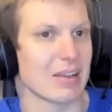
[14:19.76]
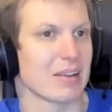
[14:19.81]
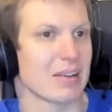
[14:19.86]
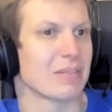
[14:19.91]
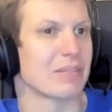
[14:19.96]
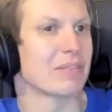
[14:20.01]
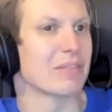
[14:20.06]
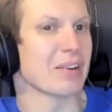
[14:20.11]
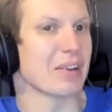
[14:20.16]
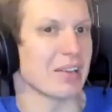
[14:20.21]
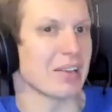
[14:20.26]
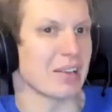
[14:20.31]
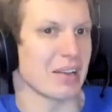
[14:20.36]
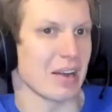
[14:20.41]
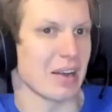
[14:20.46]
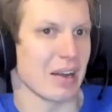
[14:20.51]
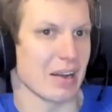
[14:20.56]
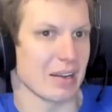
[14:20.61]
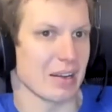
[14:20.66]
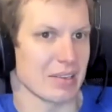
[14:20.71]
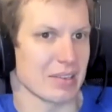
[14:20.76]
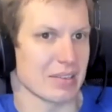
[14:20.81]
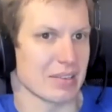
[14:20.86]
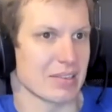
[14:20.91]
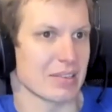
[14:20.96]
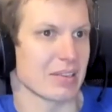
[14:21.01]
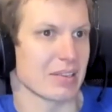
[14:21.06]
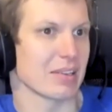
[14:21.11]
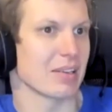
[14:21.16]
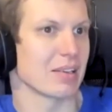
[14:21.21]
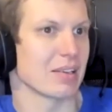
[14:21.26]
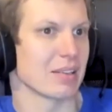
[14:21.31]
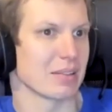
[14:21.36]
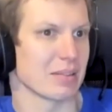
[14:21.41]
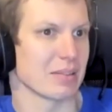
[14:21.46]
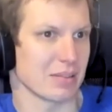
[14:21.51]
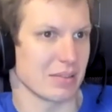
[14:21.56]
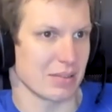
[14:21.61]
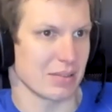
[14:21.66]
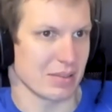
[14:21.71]
free as in
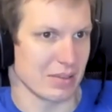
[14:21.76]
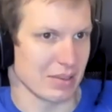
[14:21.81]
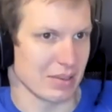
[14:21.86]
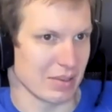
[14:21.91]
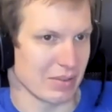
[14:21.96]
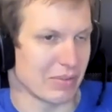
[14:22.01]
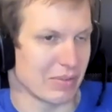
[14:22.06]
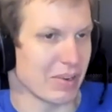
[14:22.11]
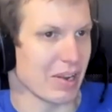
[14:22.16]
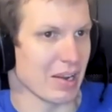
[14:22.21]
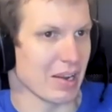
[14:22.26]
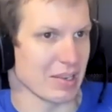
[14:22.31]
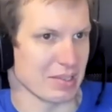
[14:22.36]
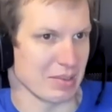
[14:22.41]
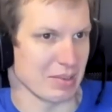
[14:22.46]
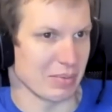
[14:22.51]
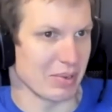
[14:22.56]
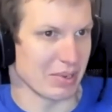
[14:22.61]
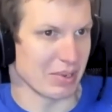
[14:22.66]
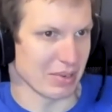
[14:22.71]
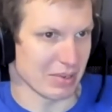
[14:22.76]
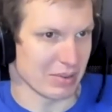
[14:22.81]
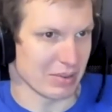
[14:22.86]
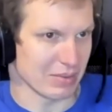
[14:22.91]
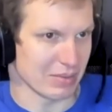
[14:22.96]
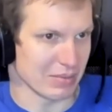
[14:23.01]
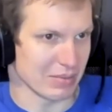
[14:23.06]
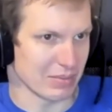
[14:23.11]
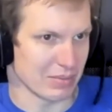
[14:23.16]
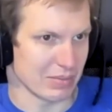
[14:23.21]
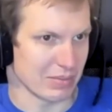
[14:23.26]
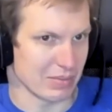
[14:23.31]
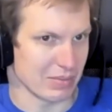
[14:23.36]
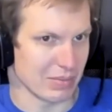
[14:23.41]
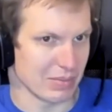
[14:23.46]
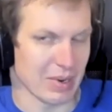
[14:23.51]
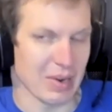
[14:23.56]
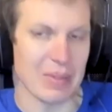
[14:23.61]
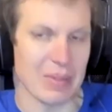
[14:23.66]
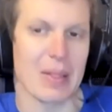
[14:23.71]
beer,
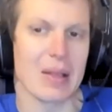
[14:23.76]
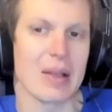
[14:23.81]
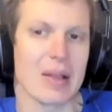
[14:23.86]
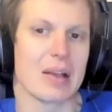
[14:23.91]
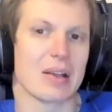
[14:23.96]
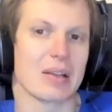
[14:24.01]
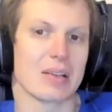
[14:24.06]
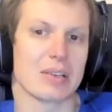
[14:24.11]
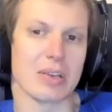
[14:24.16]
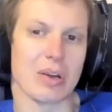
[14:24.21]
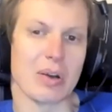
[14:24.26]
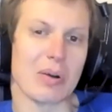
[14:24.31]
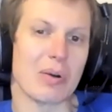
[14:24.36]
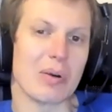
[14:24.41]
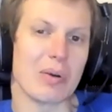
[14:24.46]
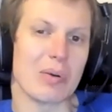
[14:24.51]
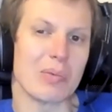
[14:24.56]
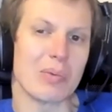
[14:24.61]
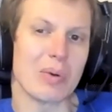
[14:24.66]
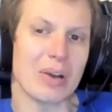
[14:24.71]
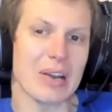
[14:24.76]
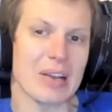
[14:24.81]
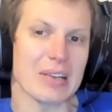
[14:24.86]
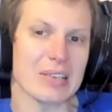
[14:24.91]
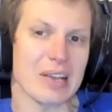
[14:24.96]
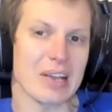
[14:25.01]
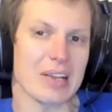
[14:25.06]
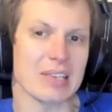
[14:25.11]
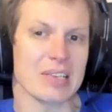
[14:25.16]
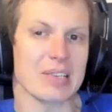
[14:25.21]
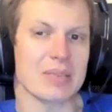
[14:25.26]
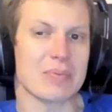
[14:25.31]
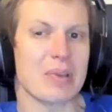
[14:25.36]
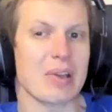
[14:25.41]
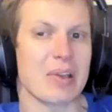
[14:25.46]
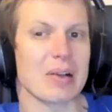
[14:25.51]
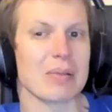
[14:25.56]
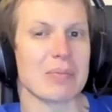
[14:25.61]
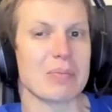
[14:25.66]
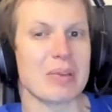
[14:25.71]
right? So what does
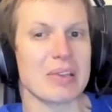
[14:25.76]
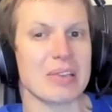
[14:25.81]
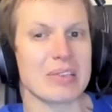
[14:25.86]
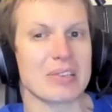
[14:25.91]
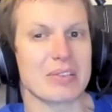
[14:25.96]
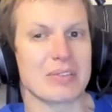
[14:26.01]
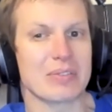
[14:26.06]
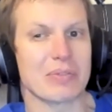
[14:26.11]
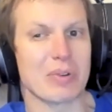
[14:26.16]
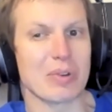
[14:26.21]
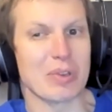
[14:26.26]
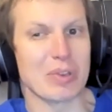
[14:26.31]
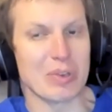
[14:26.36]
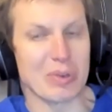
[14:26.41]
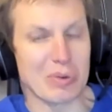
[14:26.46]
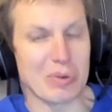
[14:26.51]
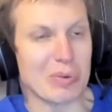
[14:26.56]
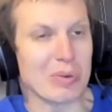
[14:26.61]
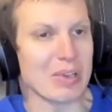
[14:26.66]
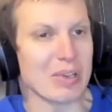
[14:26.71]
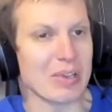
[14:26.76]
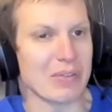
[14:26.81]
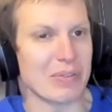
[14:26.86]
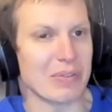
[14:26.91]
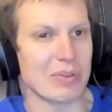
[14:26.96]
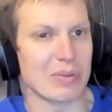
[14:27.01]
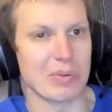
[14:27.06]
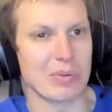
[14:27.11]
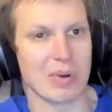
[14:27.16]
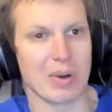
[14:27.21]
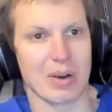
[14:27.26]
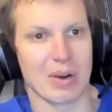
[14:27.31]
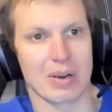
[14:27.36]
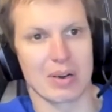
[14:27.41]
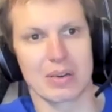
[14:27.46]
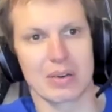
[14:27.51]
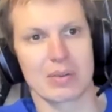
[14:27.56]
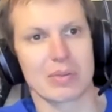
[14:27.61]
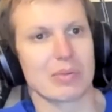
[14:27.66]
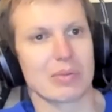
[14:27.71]
SSPL means for you if you
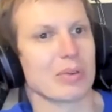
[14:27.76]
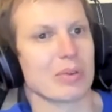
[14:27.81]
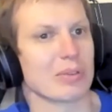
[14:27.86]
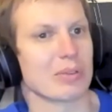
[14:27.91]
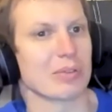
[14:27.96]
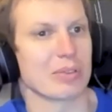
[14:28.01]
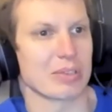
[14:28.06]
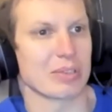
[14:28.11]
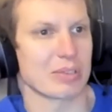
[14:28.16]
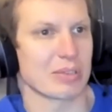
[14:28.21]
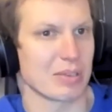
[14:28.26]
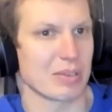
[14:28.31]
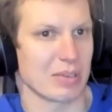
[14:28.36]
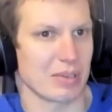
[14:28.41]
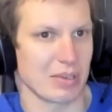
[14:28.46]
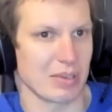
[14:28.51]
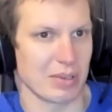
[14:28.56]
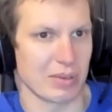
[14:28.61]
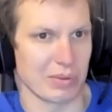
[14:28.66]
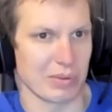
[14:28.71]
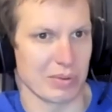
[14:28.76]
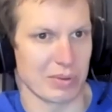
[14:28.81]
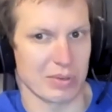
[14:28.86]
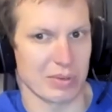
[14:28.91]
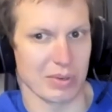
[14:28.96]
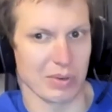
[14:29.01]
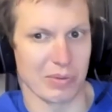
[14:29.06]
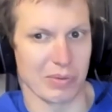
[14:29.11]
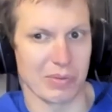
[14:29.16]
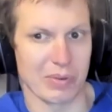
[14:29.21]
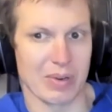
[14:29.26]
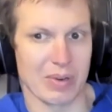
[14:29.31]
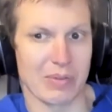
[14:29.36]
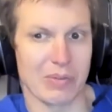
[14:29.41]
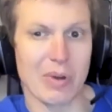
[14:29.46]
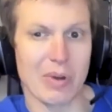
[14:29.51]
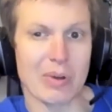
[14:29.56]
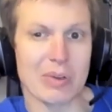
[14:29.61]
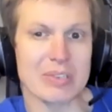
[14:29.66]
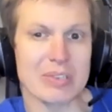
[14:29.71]
want to just use software?
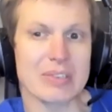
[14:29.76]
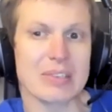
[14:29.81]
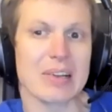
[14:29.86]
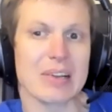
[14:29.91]
First,